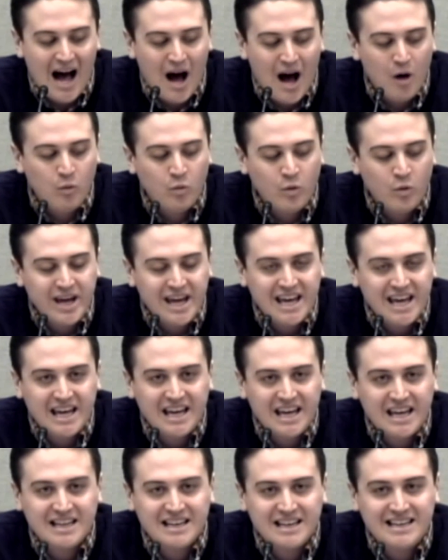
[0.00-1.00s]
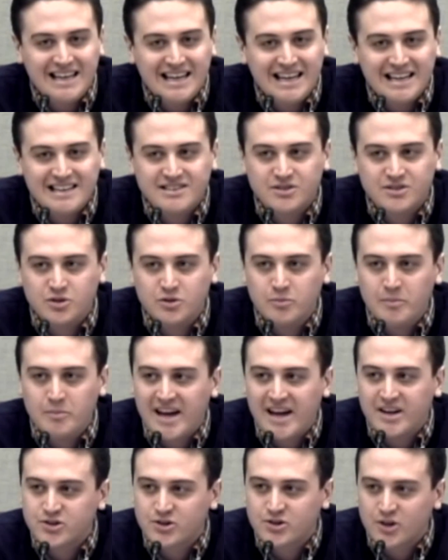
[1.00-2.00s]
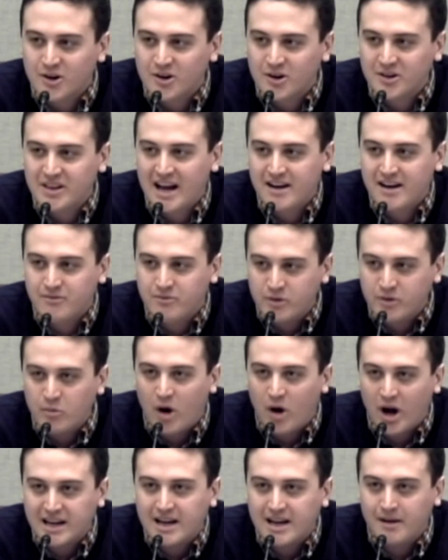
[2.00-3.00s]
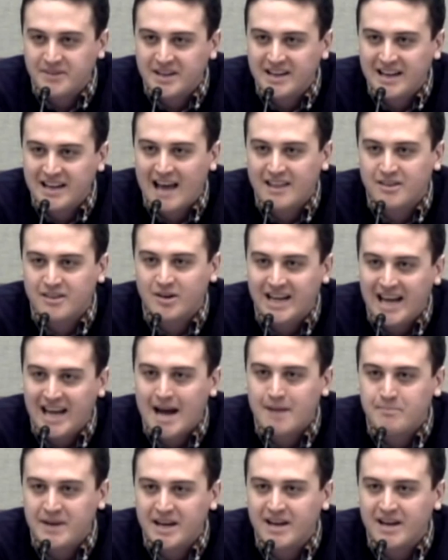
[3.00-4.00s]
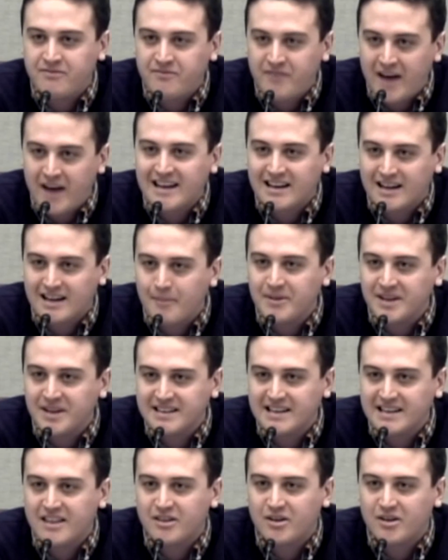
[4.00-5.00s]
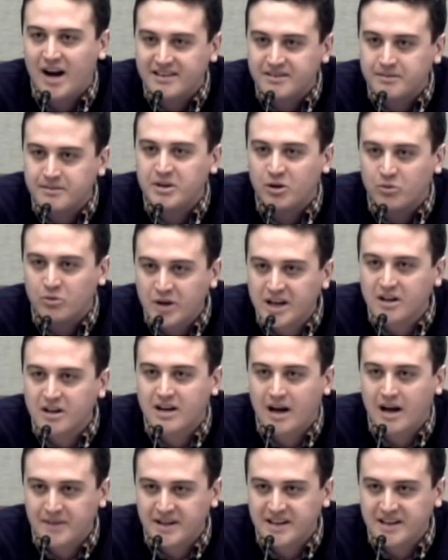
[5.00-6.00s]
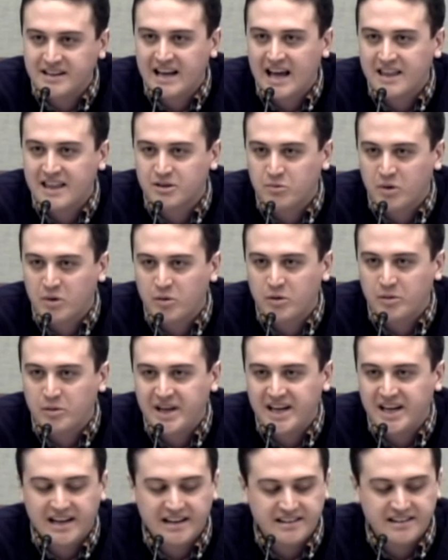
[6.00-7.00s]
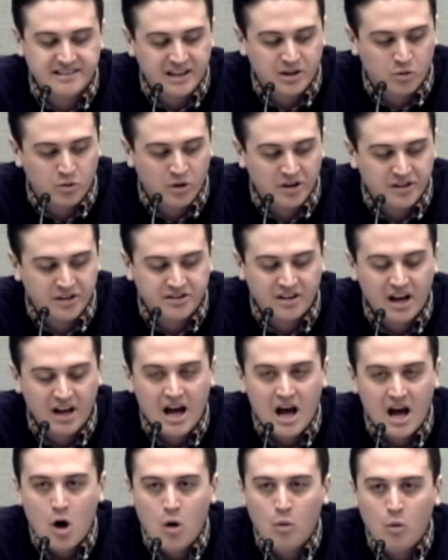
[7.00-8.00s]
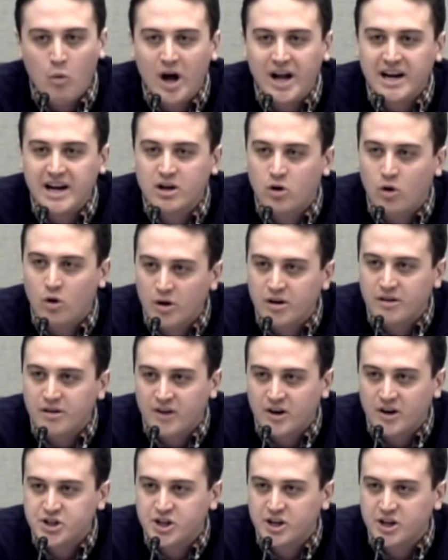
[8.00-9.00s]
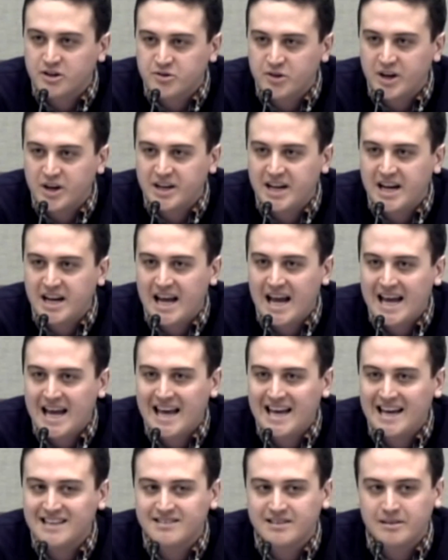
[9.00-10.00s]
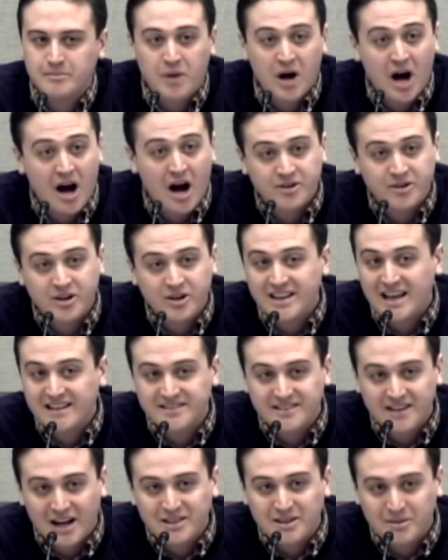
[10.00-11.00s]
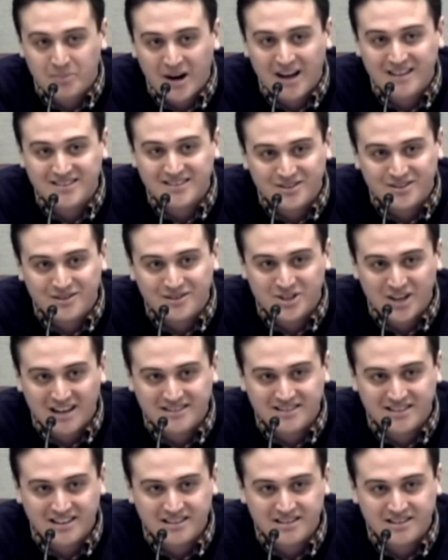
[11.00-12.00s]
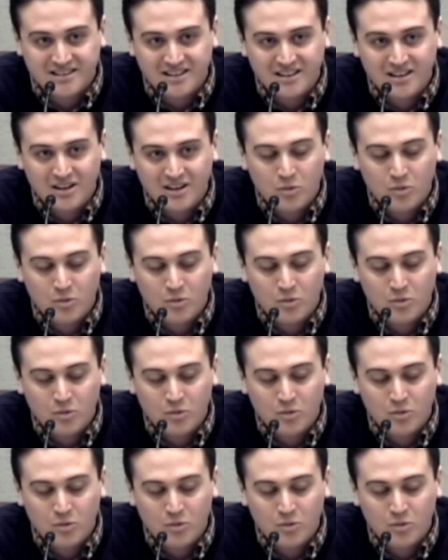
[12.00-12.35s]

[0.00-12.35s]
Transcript: We need to make sure that if we want to come together, it can't be a fake coming together. It has to be a real coming together where we're meeting as equals. When a quarter of our children is in poverty, that's not the presence of justice.